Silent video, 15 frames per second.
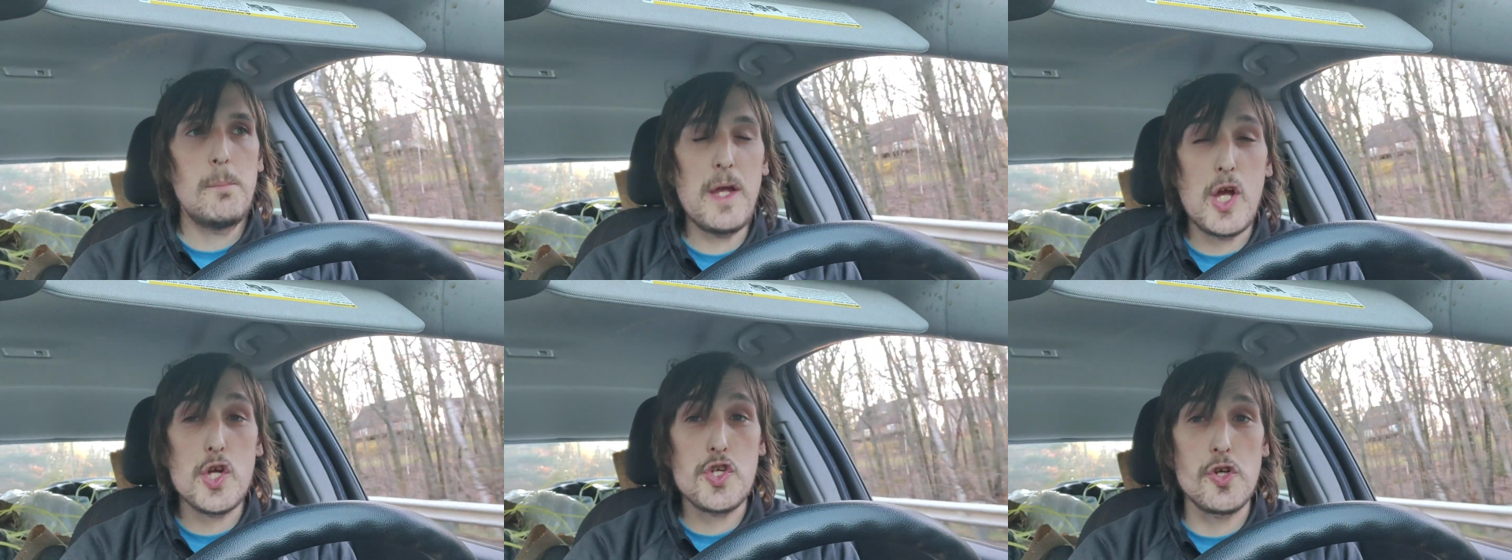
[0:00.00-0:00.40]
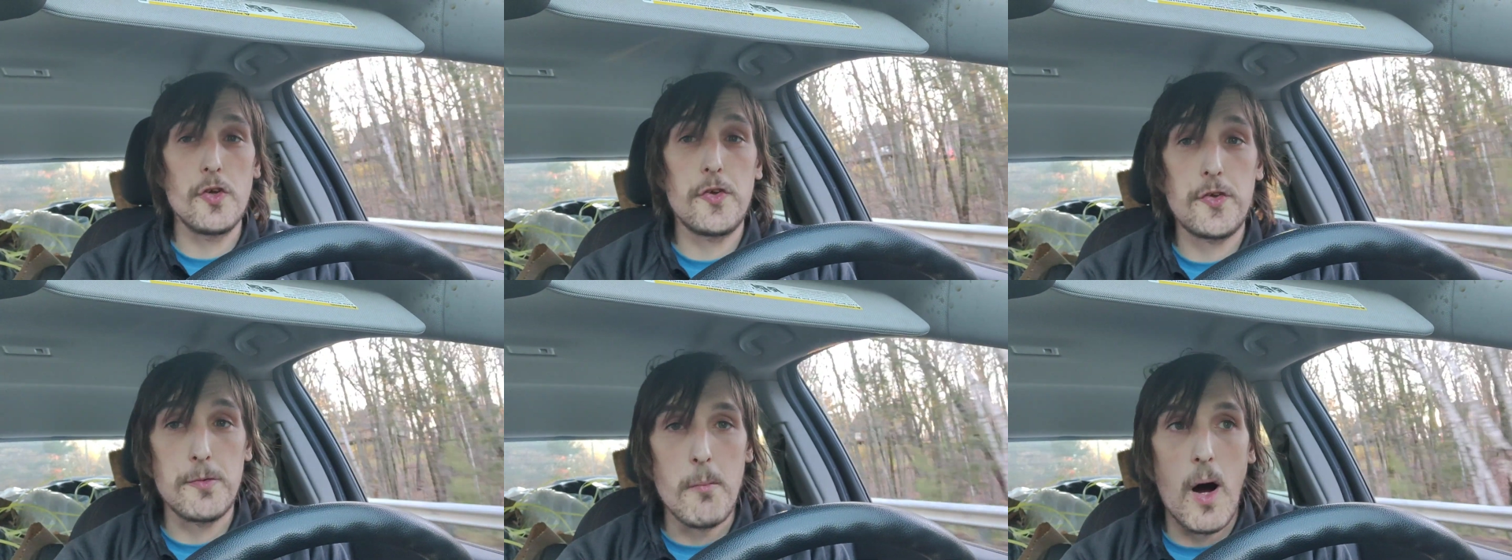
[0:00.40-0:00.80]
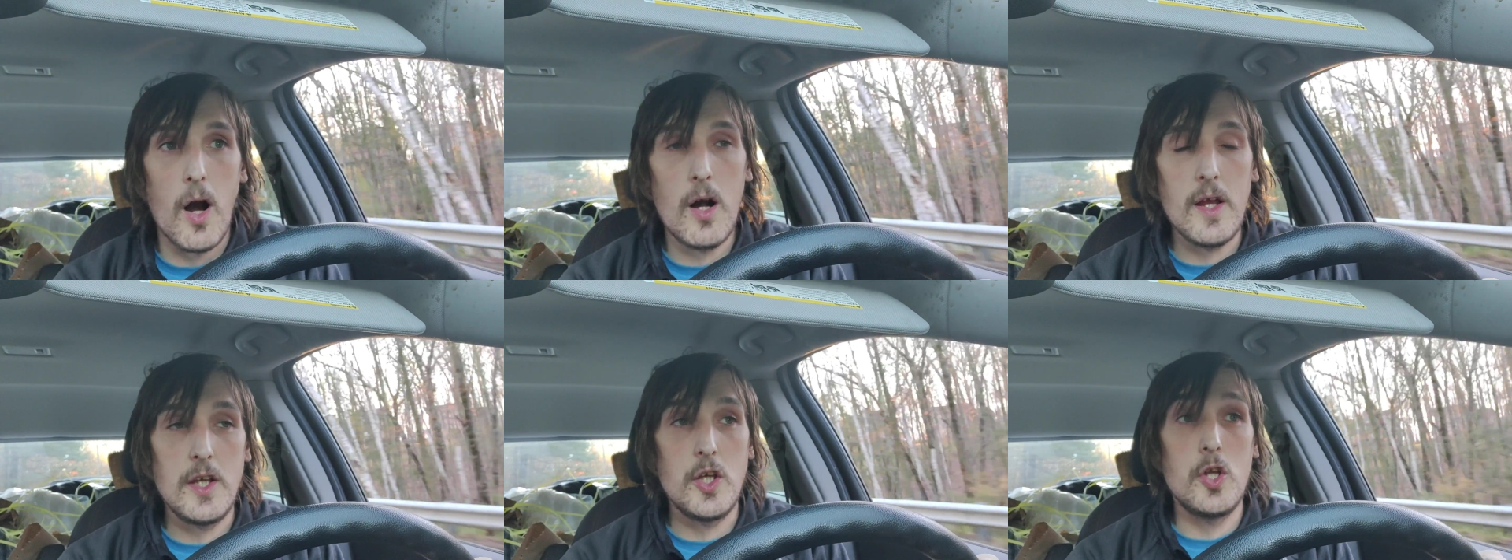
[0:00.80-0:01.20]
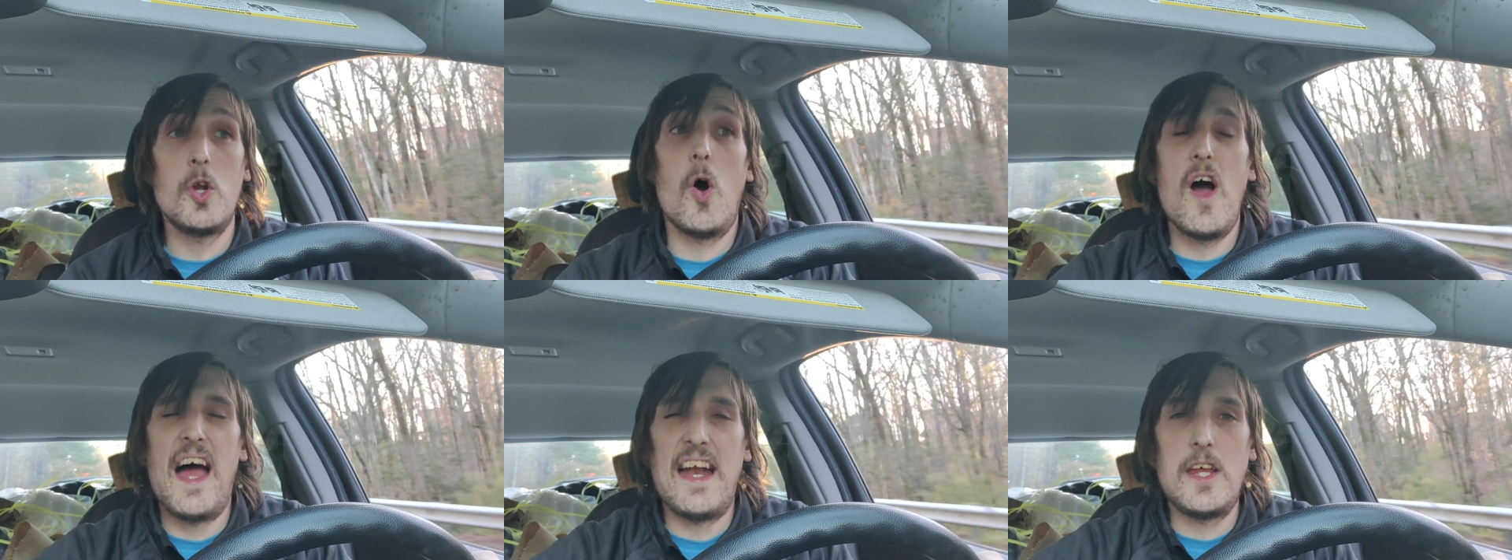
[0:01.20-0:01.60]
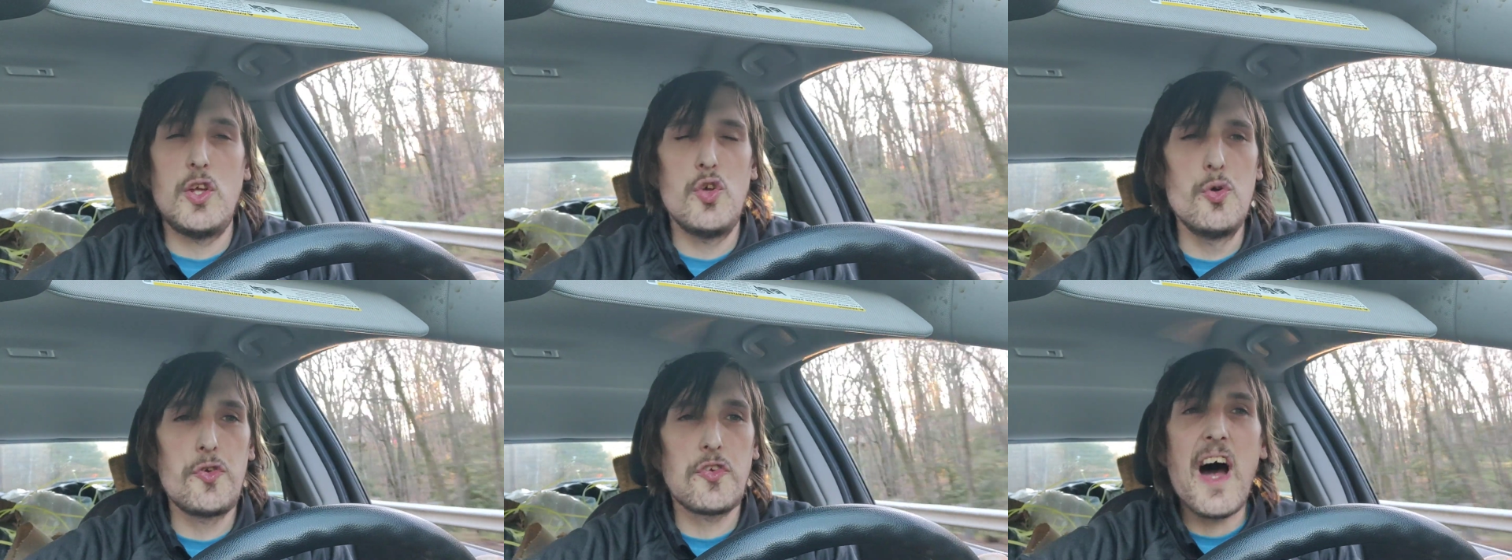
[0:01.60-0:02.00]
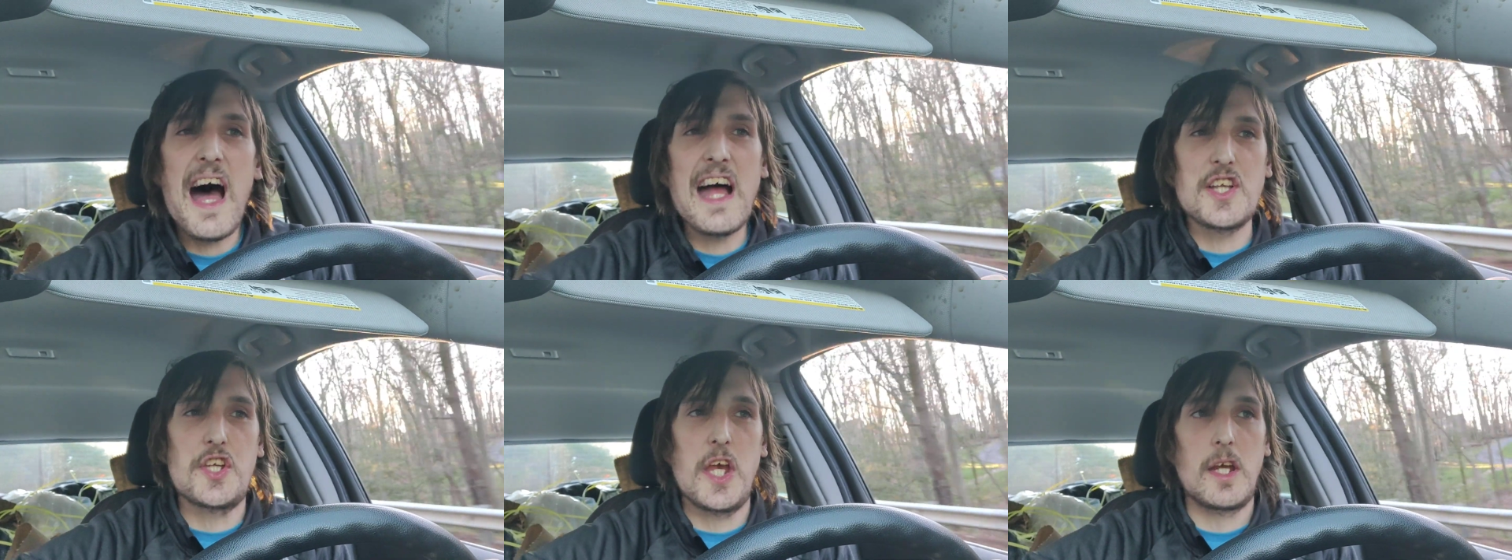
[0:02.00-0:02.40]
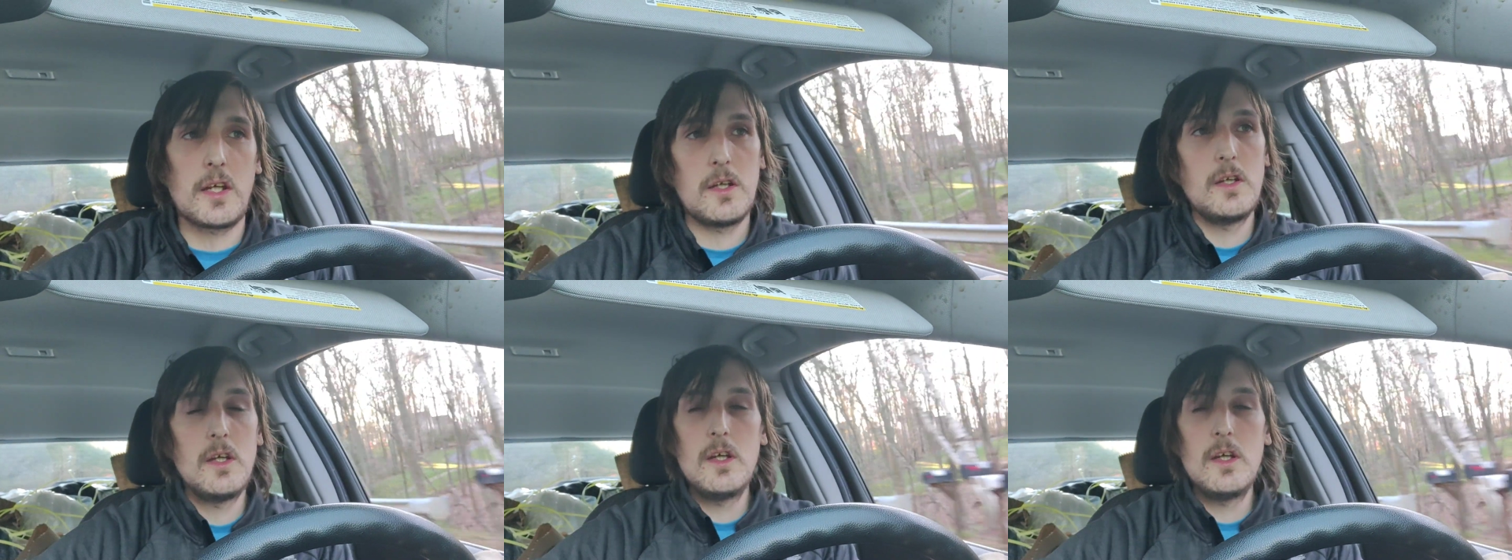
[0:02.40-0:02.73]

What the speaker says: Because you're smart and you know how to use logic.